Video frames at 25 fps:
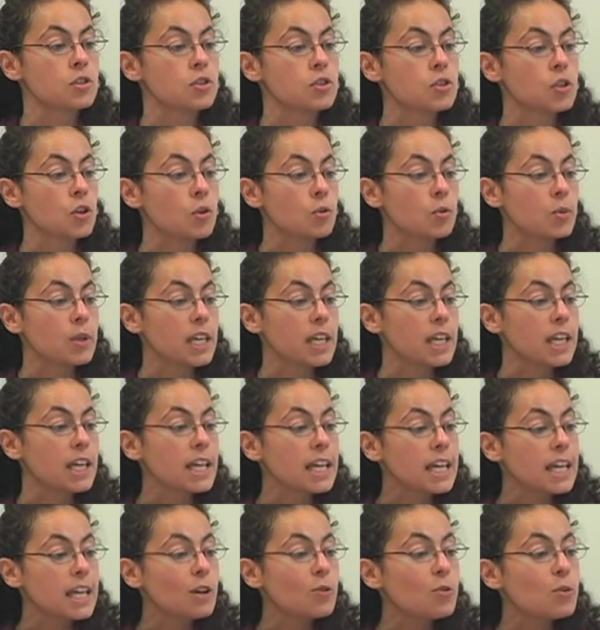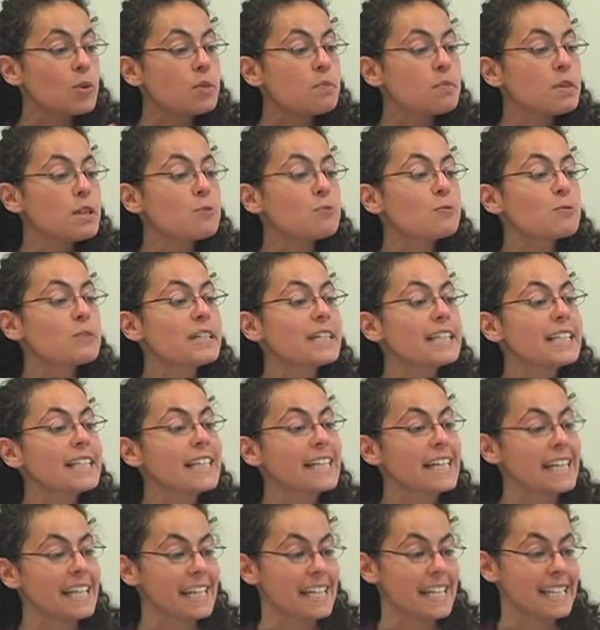So it would be
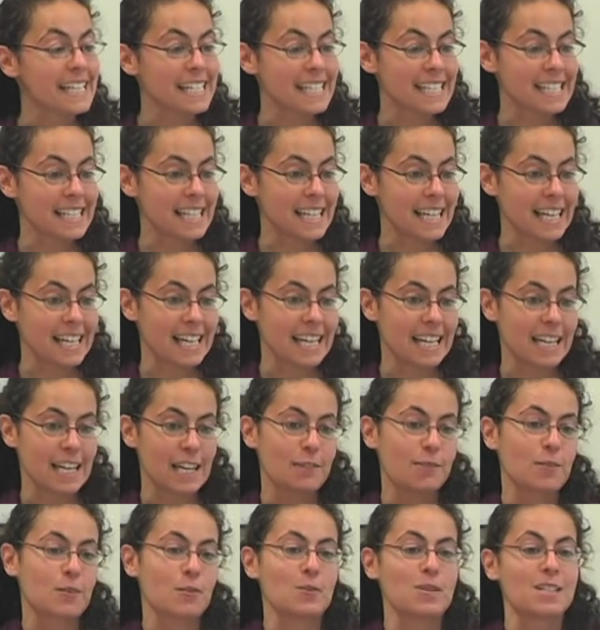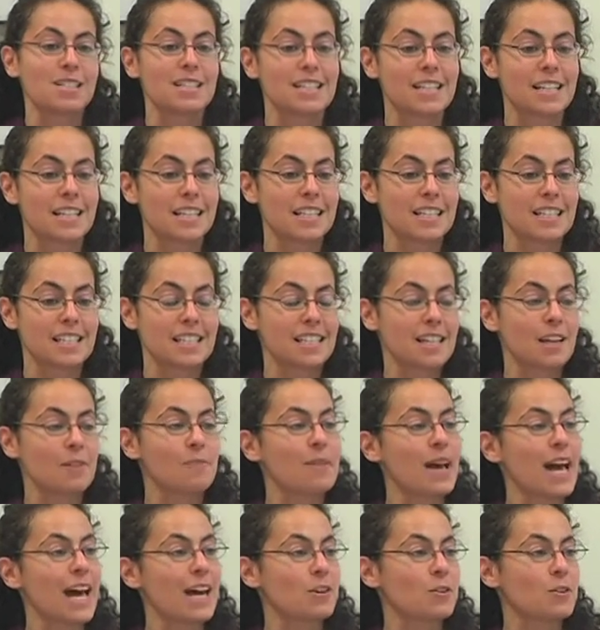really easy if it was just a
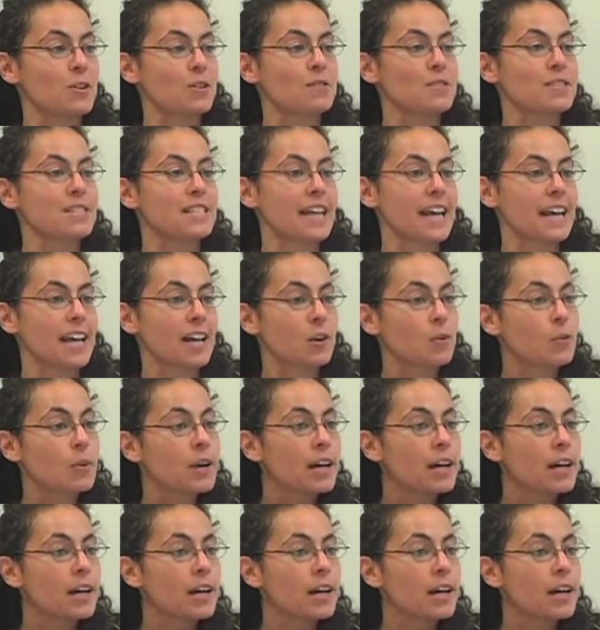matter of saying,